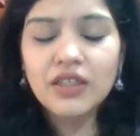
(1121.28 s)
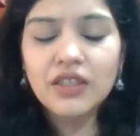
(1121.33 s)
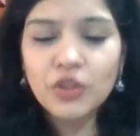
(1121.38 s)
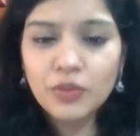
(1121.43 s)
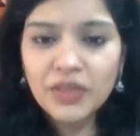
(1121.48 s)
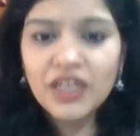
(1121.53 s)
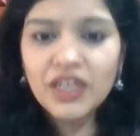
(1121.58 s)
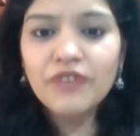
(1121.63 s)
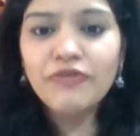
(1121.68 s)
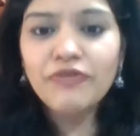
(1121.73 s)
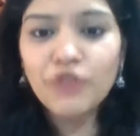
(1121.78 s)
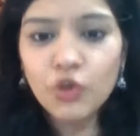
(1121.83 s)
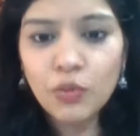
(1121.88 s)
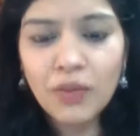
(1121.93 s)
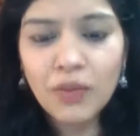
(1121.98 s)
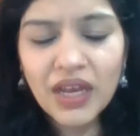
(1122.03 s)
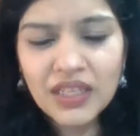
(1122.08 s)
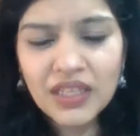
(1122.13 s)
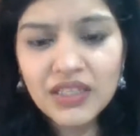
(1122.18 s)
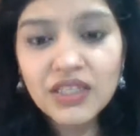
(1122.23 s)
you mean a few
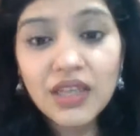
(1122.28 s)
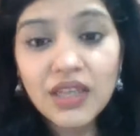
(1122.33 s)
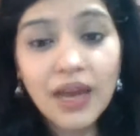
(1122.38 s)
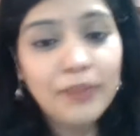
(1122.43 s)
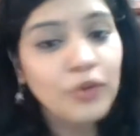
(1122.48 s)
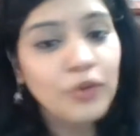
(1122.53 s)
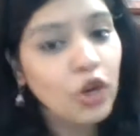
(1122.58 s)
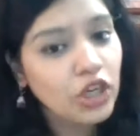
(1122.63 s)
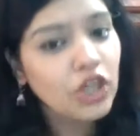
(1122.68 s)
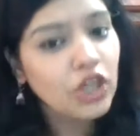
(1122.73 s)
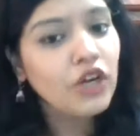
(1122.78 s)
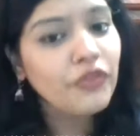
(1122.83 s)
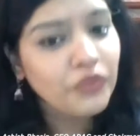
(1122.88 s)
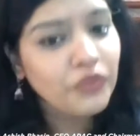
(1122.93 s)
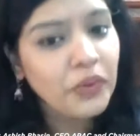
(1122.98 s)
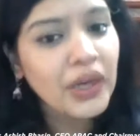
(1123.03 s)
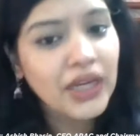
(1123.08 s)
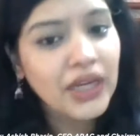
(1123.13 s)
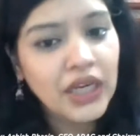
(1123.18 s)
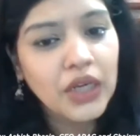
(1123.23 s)
months? I'm talking of
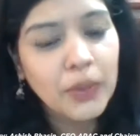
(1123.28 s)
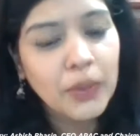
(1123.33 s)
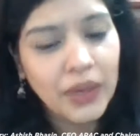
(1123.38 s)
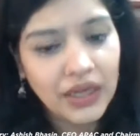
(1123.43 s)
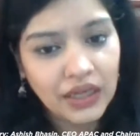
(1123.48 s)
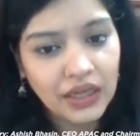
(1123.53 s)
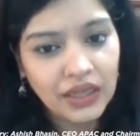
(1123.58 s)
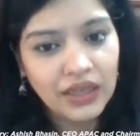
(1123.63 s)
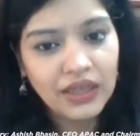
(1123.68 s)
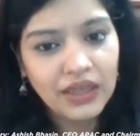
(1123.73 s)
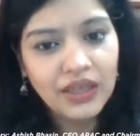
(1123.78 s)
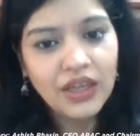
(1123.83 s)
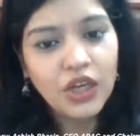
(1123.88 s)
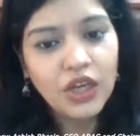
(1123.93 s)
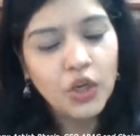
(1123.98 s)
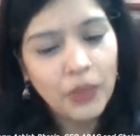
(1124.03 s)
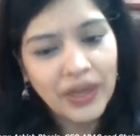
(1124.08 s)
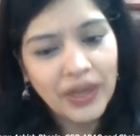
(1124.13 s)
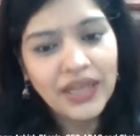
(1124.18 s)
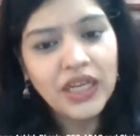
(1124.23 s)
2020.
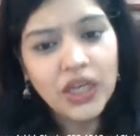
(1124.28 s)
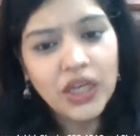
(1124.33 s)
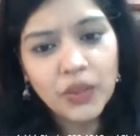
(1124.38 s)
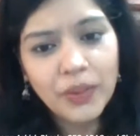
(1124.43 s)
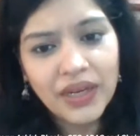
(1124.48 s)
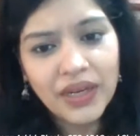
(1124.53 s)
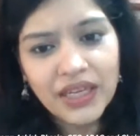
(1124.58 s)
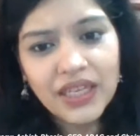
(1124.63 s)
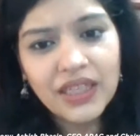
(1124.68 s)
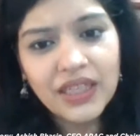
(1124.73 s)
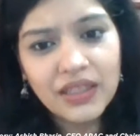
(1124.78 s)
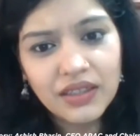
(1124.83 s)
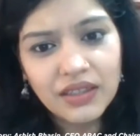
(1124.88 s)
2020,